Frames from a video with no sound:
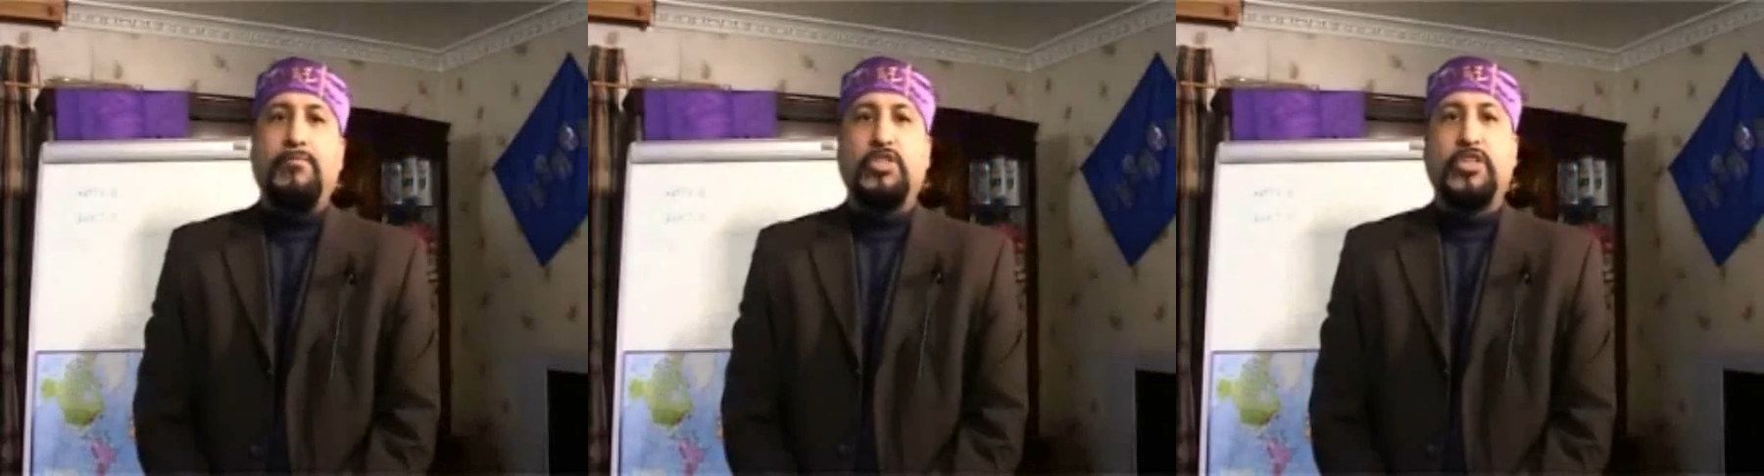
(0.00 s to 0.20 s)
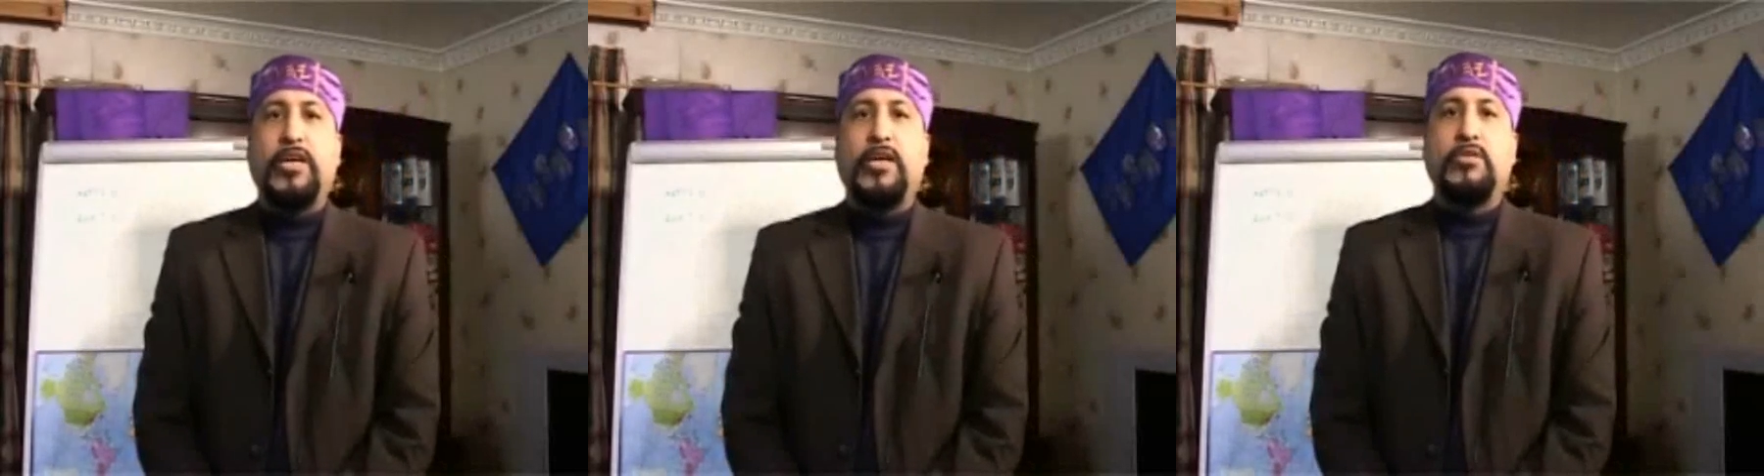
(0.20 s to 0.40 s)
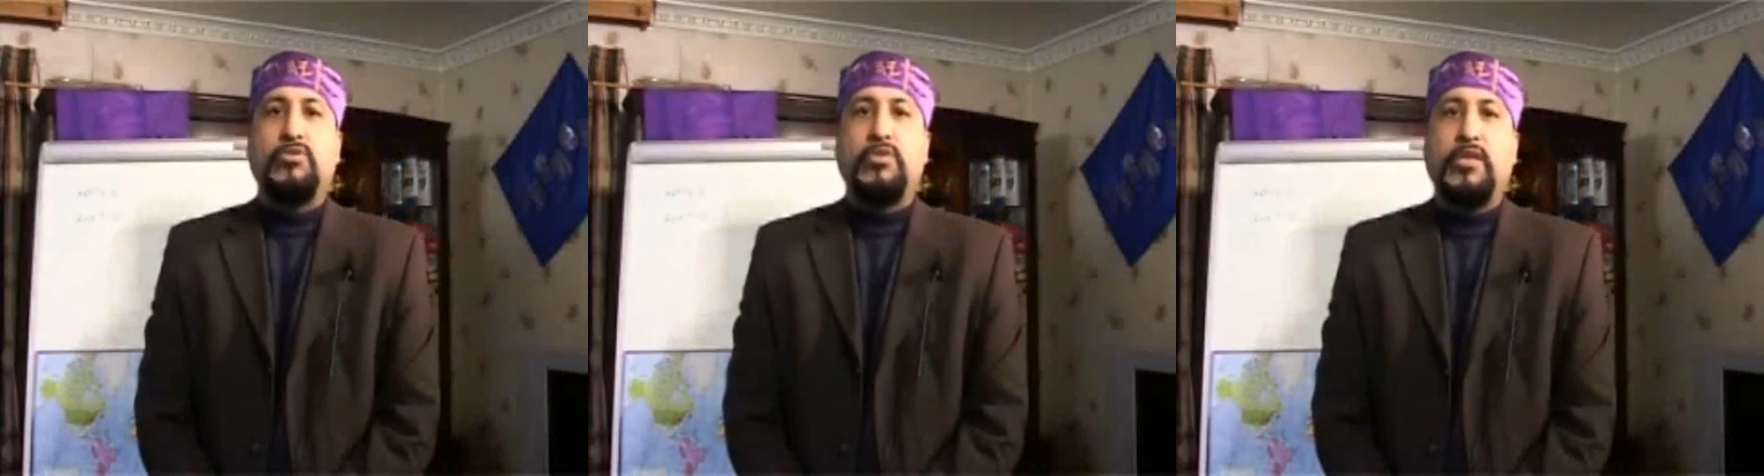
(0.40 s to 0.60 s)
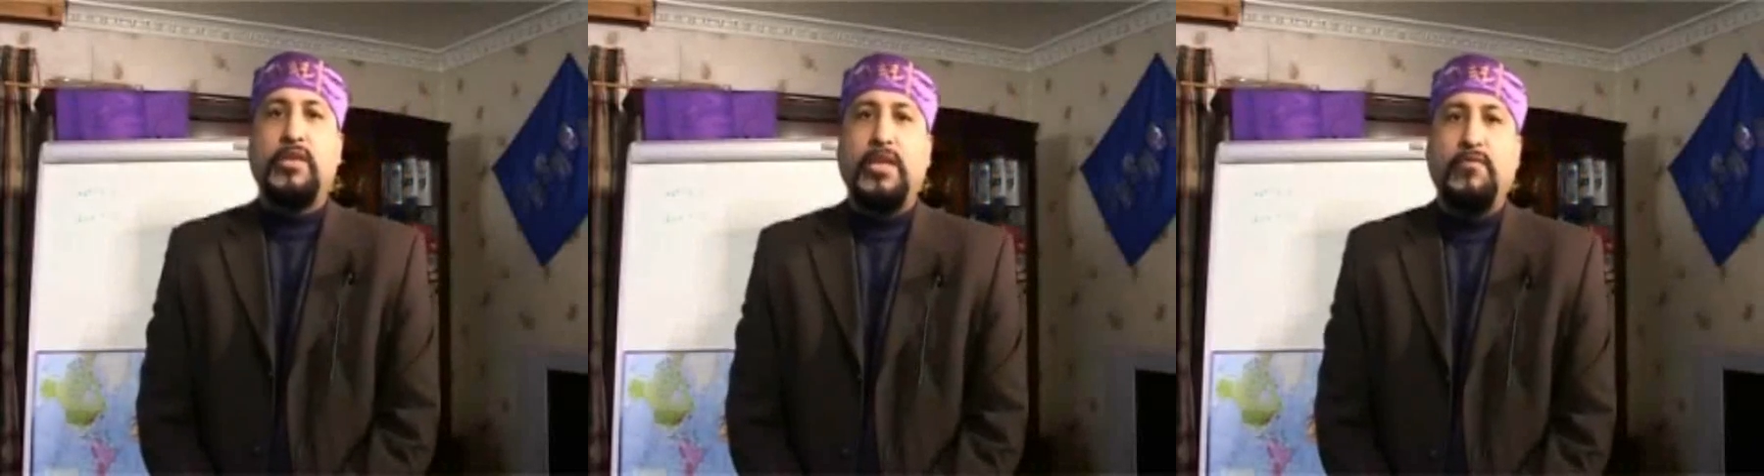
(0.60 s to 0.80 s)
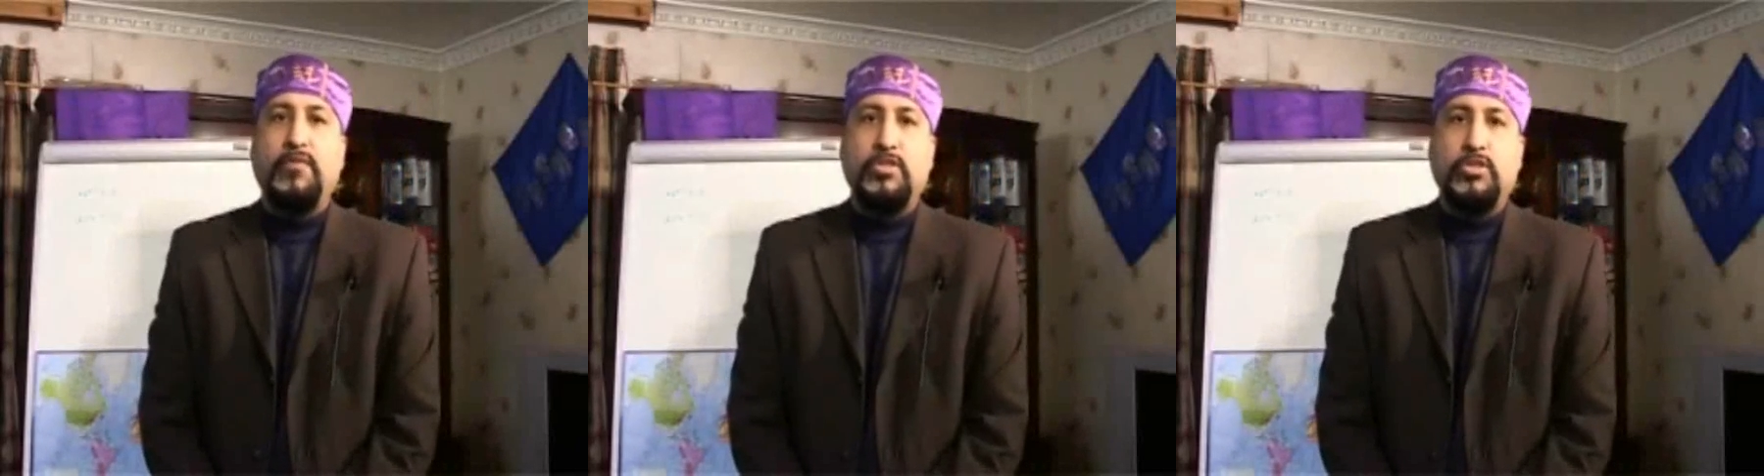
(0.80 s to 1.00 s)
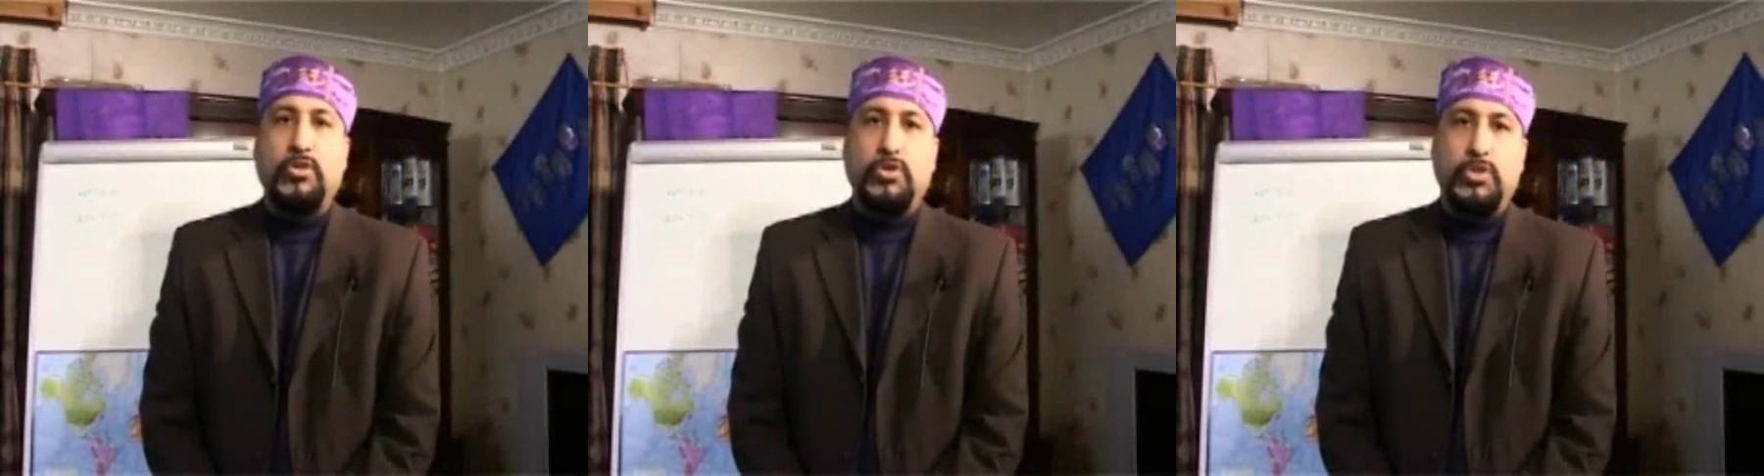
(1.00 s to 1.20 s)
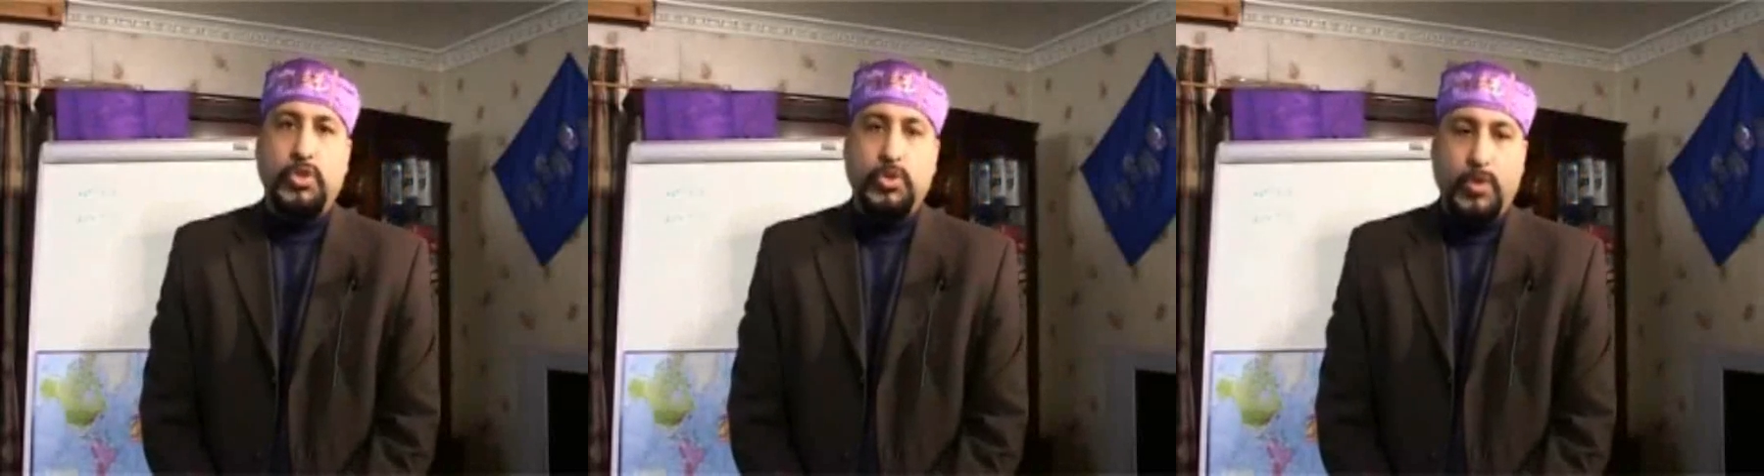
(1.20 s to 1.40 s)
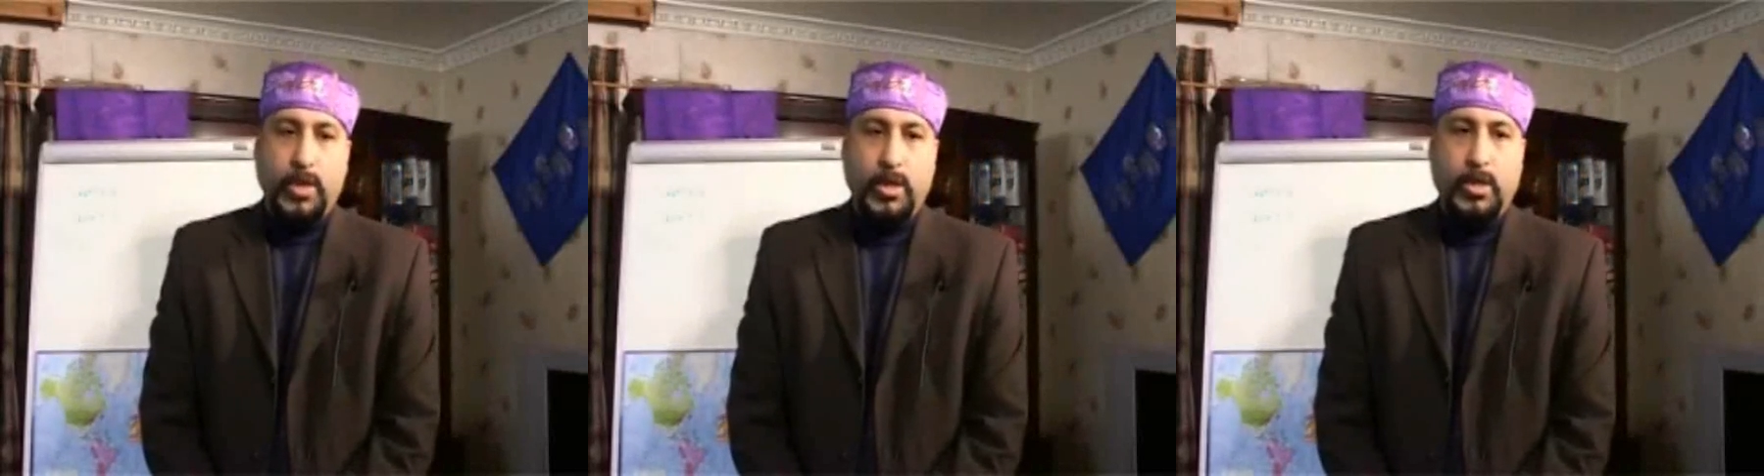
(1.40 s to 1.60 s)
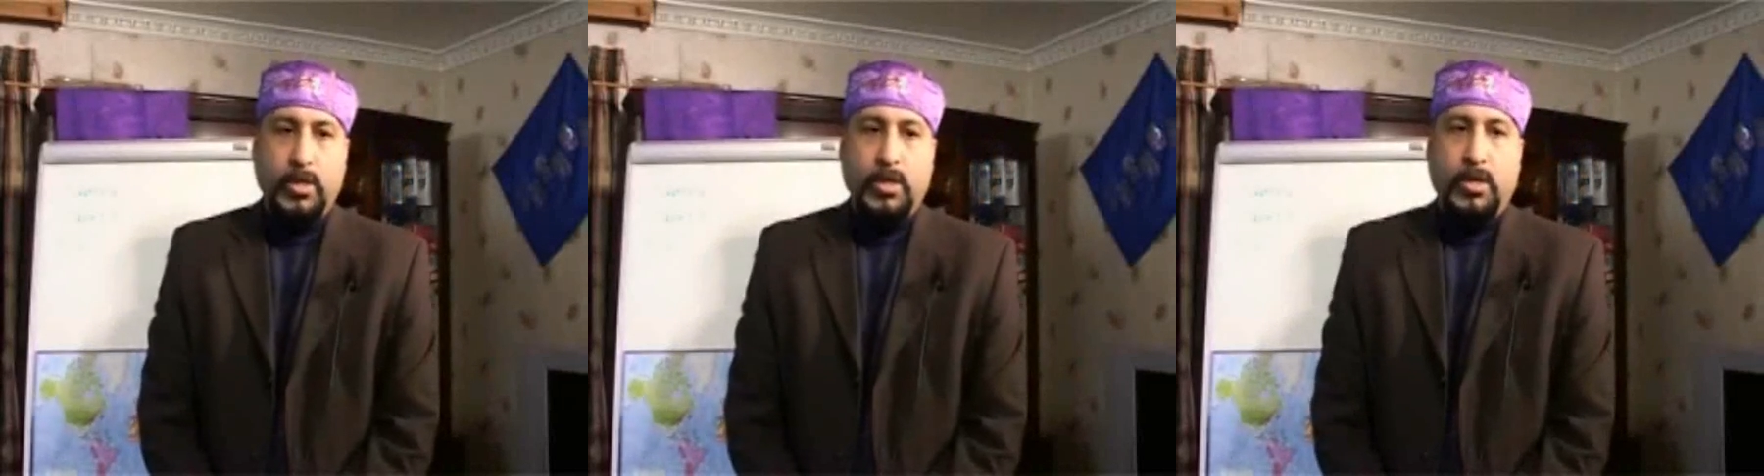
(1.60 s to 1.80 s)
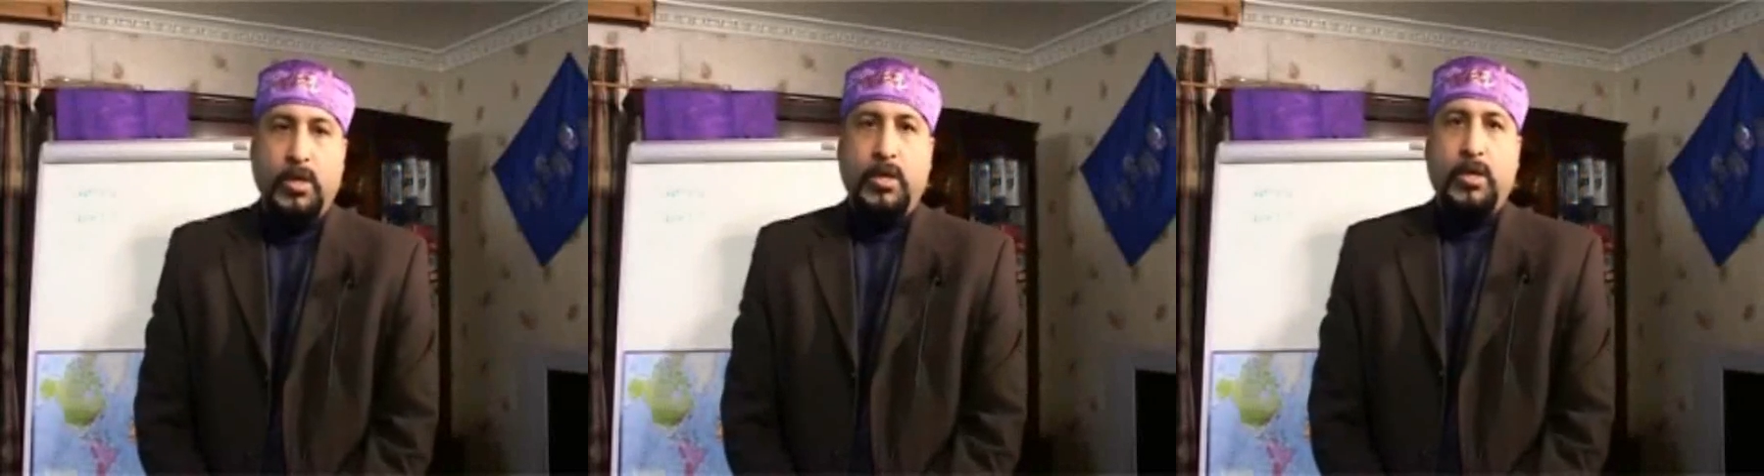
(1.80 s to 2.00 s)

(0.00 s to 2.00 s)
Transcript: Messiah's real name was Yahushua.